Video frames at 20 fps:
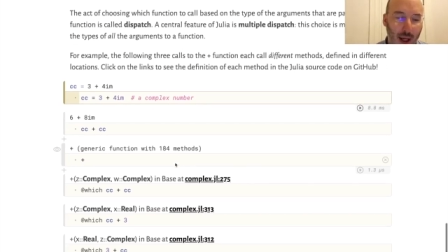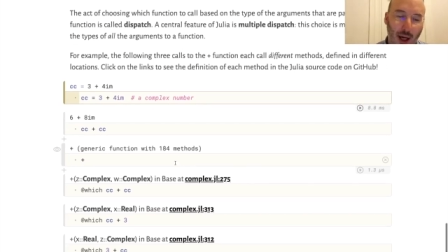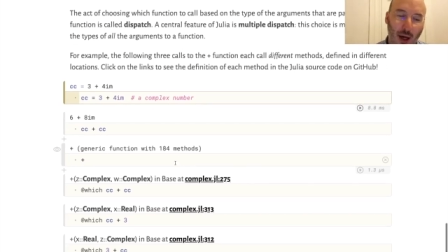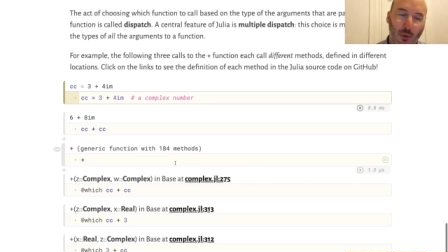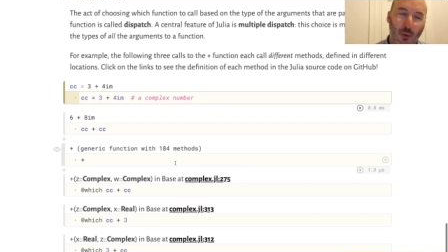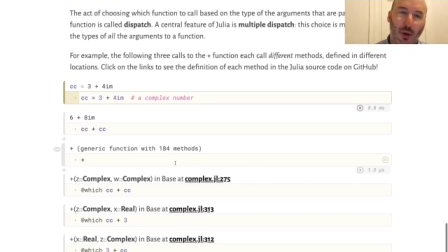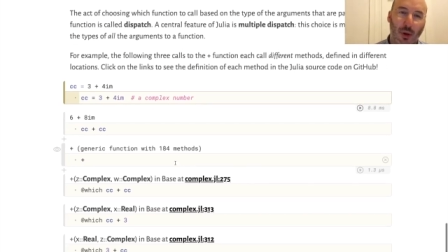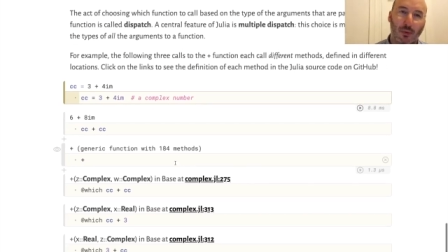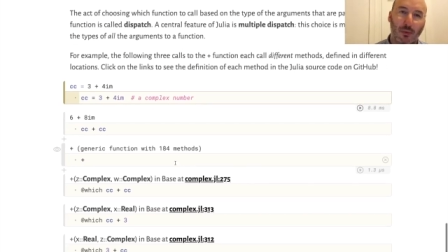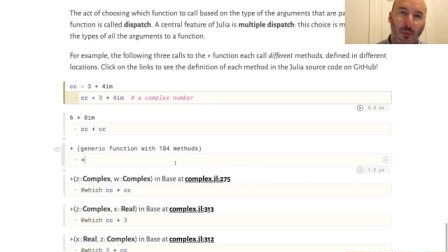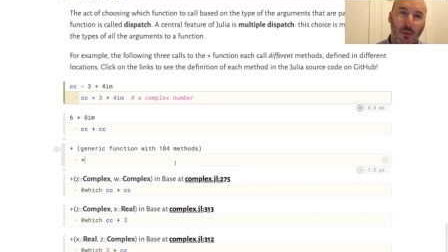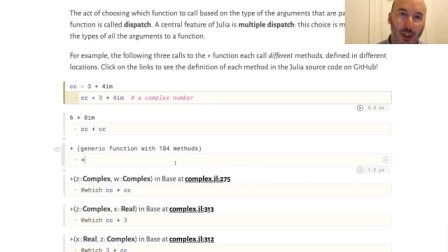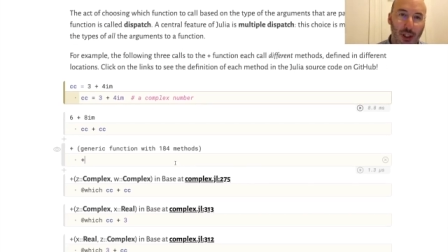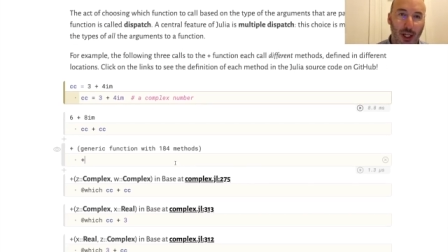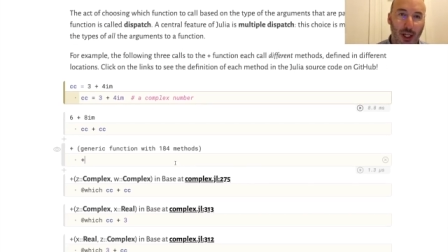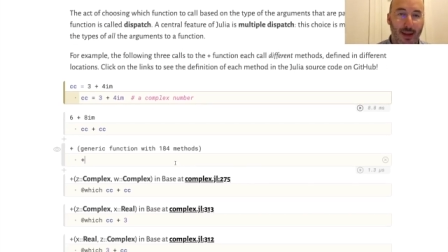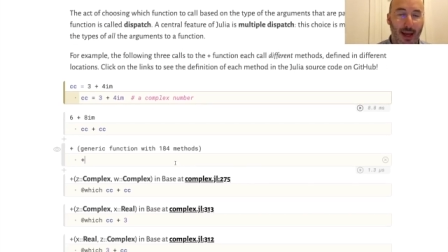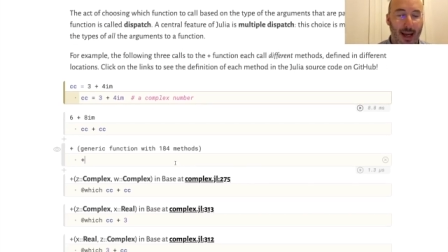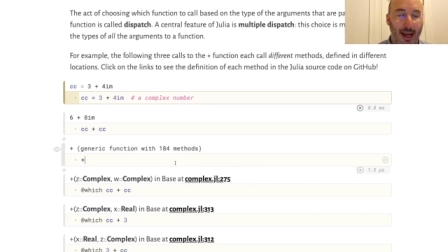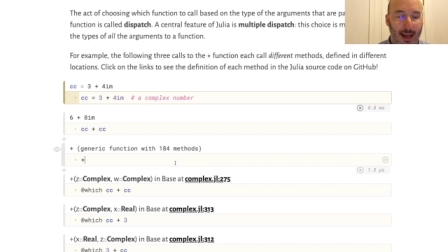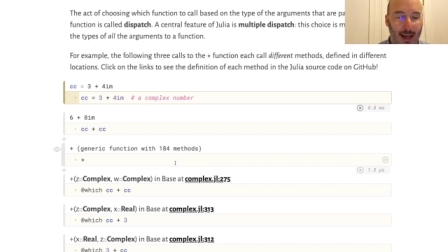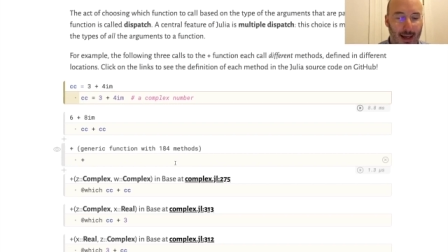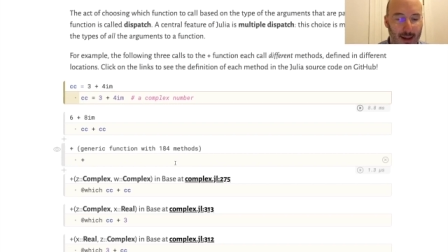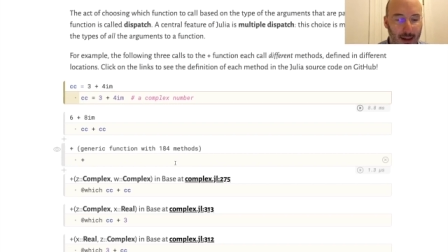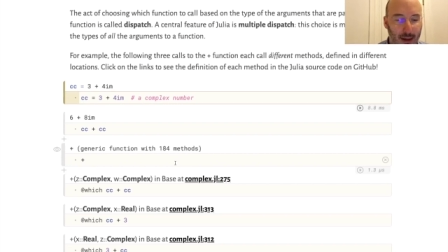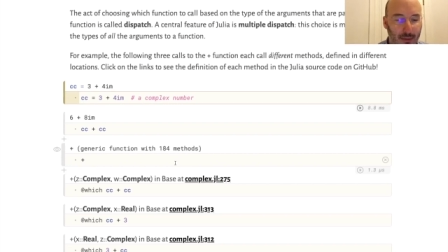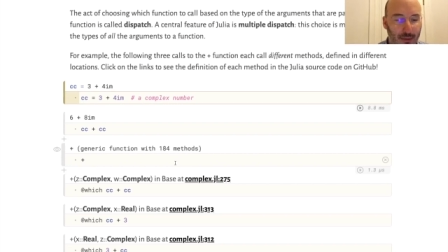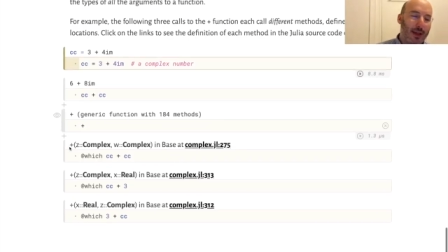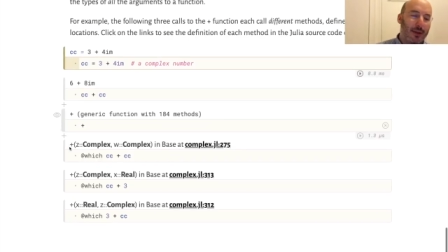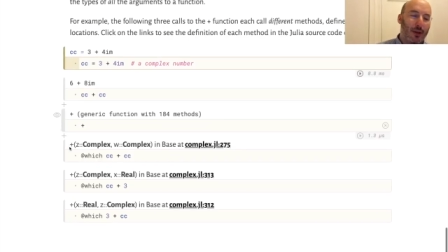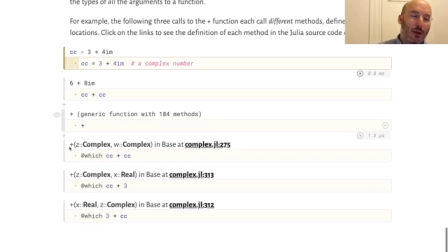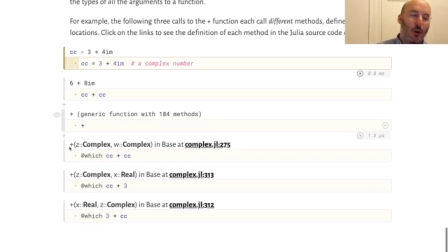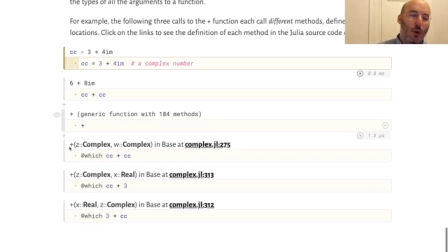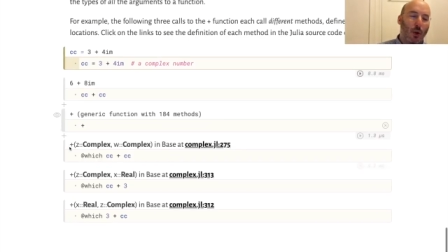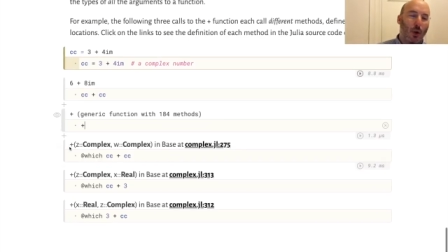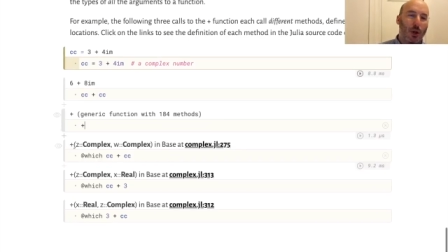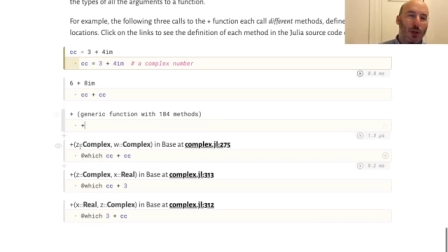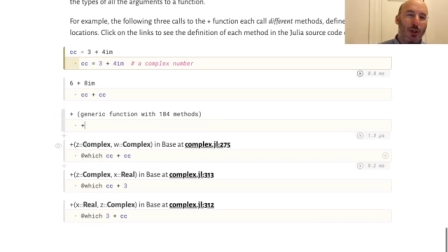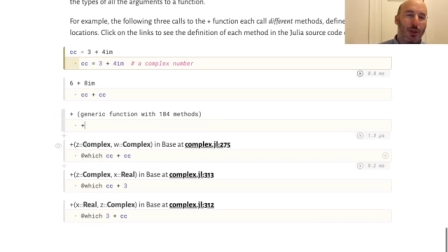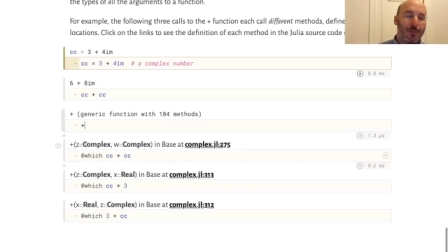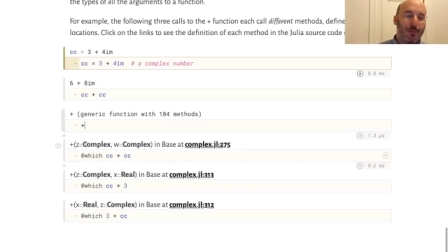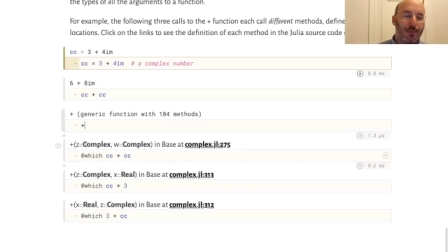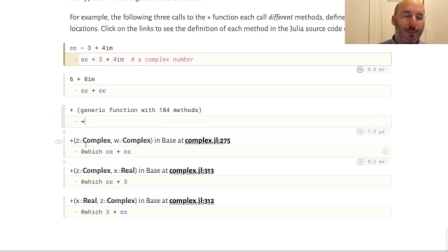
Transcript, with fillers: And we'll see that later in the course.